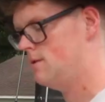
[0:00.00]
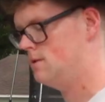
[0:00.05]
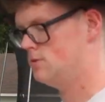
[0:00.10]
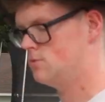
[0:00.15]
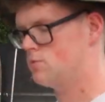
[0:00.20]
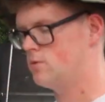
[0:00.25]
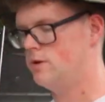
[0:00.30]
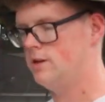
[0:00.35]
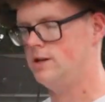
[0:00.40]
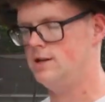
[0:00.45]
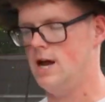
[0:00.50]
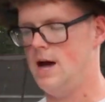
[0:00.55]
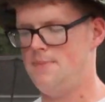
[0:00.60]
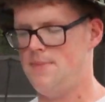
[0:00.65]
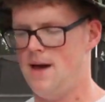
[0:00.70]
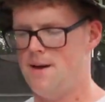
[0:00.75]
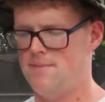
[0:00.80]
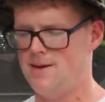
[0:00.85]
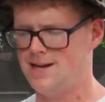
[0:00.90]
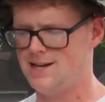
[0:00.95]
is really not
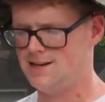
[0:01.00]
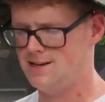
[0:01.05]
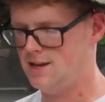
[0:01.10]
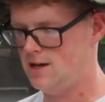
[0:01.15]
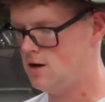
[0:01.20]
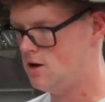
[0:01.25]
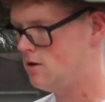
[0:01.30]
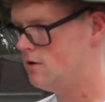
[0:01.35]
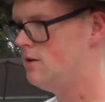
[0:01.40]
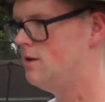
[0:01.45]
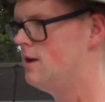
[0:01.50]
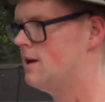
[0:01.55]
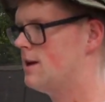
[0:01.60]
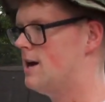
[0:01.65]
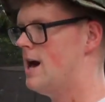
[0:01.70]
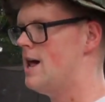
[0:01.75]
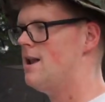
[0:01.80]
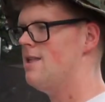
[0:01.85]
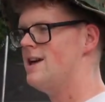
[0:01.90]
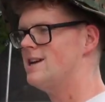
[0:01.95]
that big a deal.
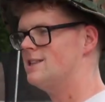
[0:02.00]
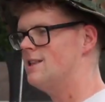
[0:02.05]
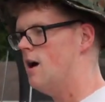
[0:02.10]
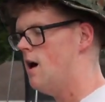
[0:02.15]
Kind of like the